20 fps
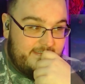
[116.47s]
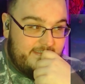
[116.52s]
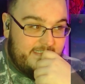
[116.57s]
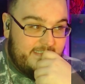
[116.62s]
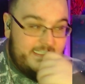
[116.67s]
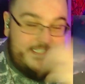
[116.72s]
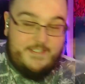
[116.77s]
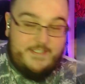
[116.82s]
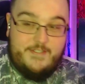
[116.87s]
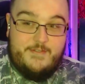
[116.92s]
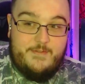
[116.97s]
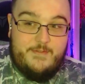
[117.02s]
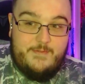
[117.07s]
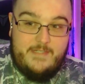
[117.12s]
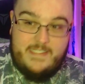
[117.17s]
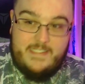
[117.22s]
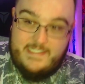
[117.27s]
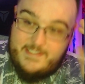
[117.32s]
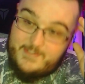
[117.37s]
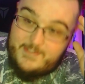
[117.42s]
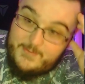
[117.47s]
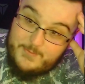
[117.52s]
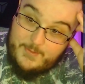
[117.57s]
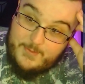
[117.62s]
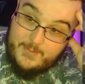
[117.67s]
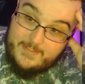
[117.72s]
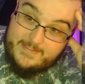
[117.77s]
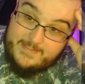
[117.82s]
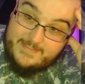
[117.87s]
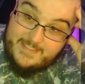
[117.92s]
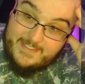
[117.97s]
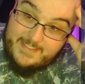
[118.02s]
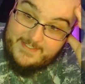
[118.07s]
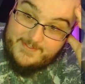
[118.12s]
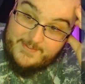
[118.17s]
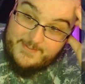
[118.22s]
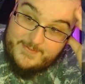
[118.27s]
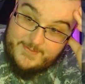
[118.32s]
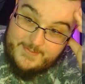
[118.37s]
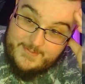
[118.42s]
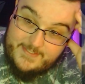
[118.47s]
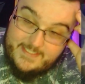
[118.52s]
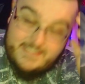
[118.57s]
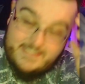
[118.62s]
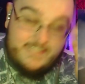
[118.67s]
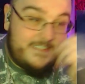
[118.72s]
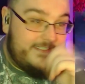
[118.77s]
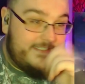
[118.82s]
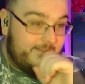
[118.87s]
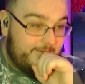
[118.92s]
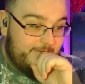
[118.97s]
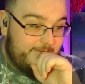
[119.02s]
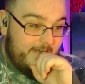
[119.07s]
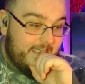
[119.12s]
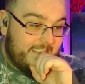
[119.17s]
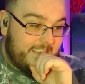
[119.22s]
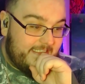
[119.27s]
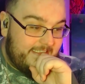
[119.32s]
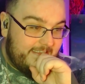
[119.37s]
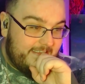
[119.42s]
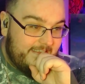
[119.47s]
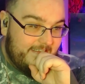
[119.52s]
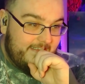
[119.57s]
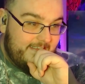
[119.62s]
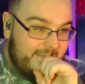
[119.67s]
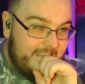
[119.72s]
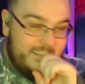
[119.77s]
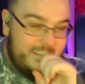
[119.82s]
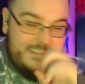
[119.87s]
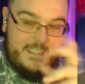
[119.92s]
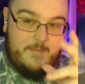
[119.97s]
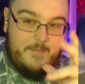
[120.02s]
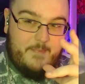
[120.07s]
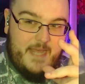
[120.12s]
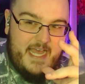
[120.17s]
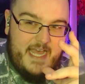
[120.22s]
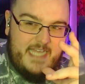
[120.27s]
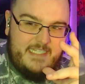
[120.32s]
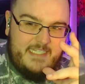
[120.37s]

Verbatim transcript: He's too he's too good, and I don't trust her already. Is that bad?